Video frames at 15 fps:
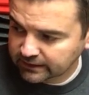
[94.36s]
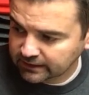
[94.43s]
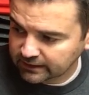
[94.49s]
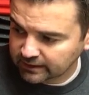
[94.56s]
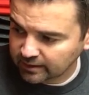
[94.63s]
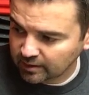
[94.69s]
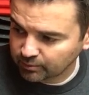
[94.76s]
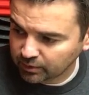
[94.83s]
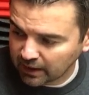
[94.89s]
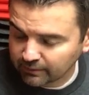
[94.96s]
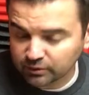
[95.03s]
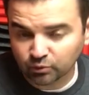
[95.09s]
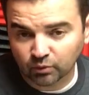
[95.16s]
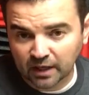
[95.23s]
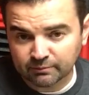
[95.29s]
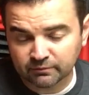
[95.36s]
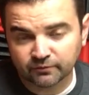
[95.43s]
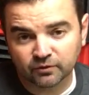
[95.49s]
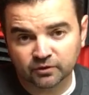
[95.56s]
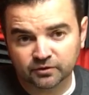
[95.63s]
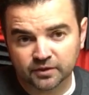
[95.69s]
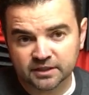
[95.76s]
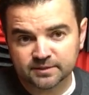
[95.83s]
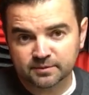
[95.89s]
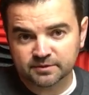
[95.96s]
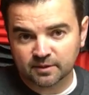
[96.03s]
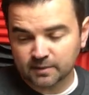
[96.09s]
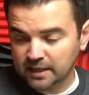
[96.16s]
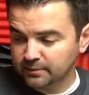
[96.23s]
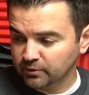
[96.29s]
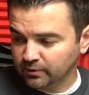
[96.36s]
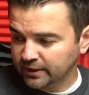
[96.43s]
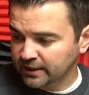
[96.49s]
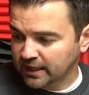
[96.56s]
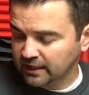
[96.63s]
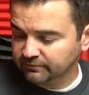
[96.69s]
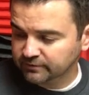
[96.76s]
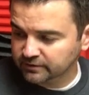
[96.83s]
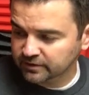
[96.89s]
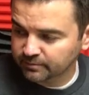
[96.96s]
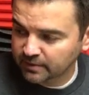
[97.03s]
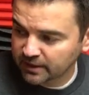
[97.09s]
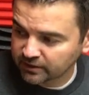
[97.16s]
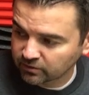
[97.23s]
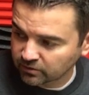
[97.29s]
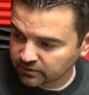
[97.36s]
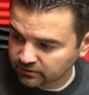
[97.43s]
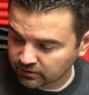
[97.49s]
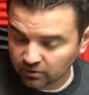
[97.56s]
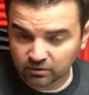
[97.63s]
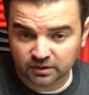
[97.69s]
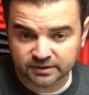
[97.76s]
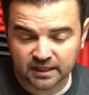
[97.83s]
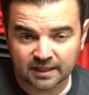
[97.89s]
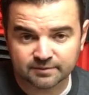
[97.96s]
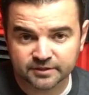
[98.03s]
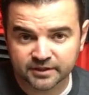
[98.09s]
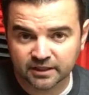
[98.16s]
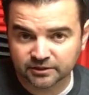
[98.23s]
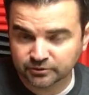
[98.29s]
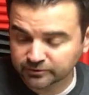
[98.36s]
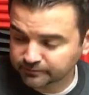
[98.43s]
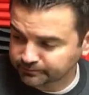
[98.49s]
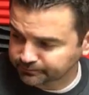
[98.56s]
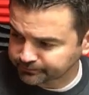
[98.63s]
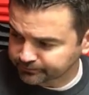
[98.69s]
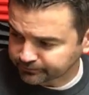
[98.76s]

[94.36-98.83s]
uh, probably right before Christmas or maybe right after, depending on, on our time schedule.